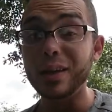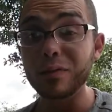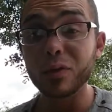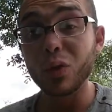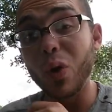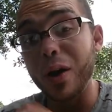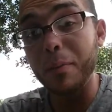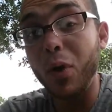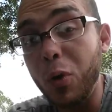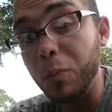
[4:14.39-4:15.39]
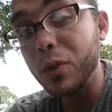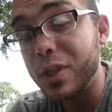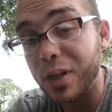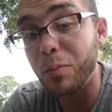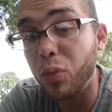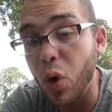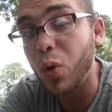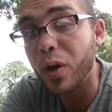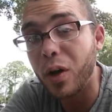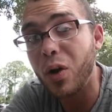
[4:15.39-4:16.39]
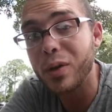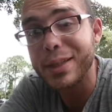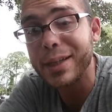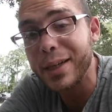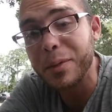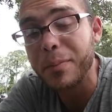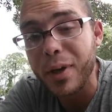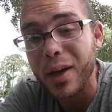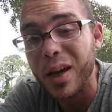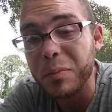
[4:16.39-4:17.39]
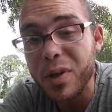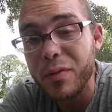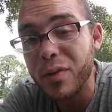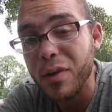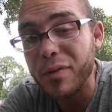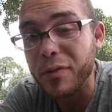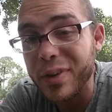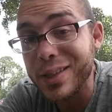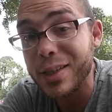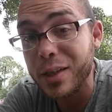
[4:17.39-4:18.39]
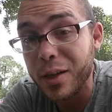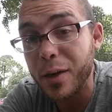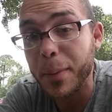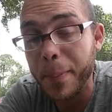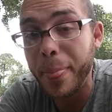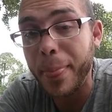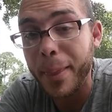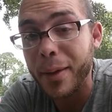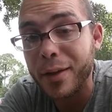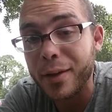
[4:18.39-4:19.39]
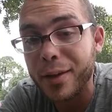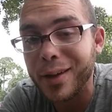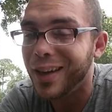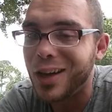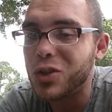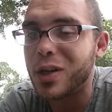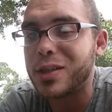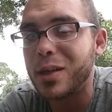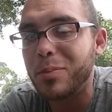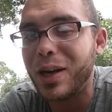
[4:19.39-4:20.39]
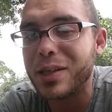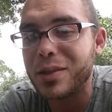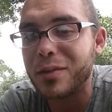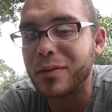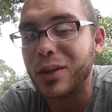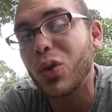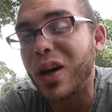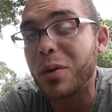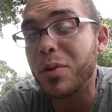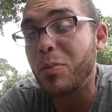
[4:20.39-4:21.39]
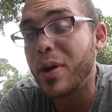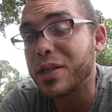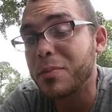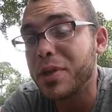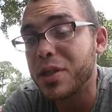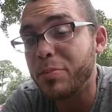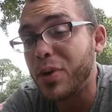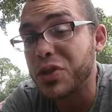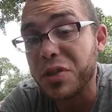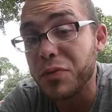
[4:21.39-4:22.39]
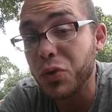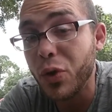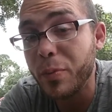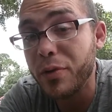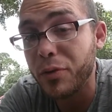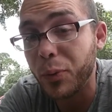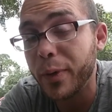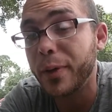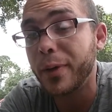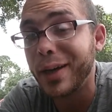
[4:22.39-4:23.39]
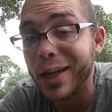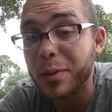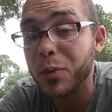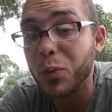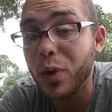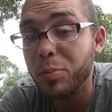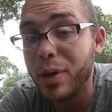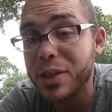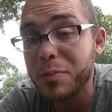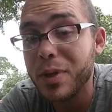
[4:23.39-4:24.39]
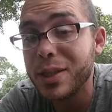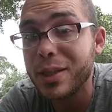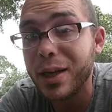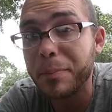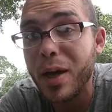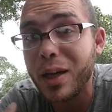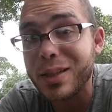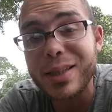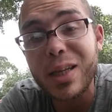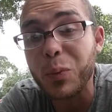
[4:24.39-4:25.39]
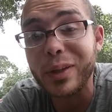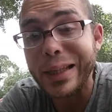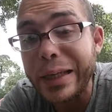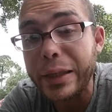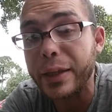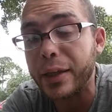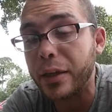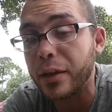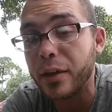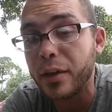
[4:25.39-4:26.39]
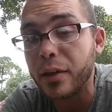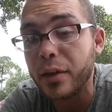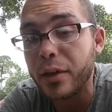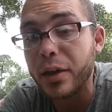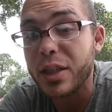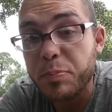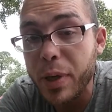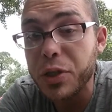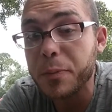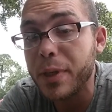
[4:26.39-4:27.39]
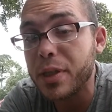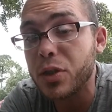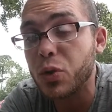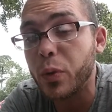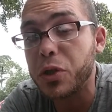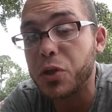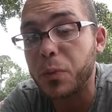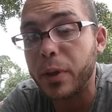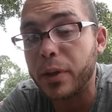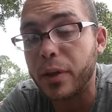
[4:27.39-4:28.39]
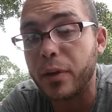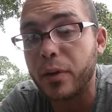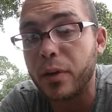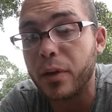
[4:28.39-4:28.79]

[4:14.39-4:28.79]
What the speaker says: Even though I'm homeless and I'm broke all the time, I'm living off of fixed income. I try to stay positive. I know I can be a pessimistic person. If you know me for real, I can be really pessimistic. I'm not content with anything, especially my situation right now.